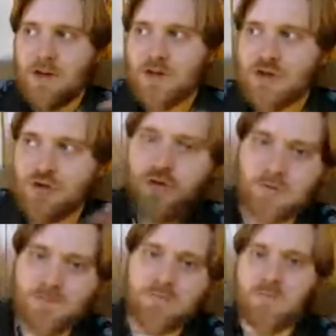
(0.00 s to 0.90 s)
shoot
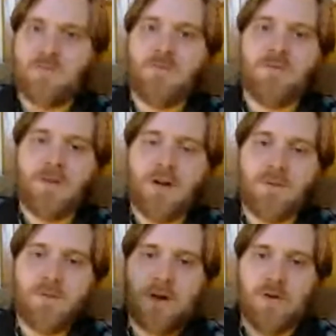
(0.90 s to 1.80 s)
them
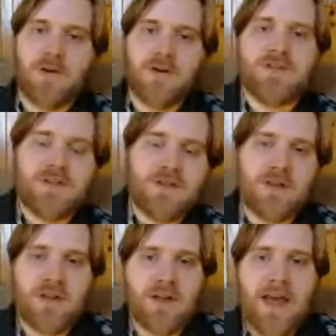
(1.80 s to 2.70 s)
from across
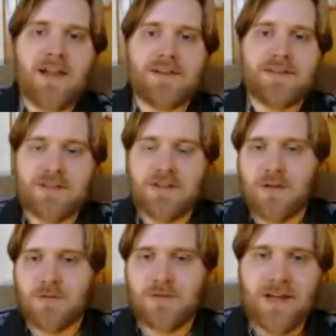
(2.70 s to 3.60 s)
the galaxy,
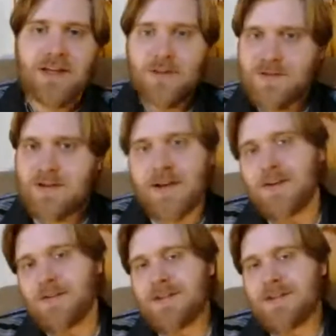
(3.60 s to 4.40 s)
light years and light years.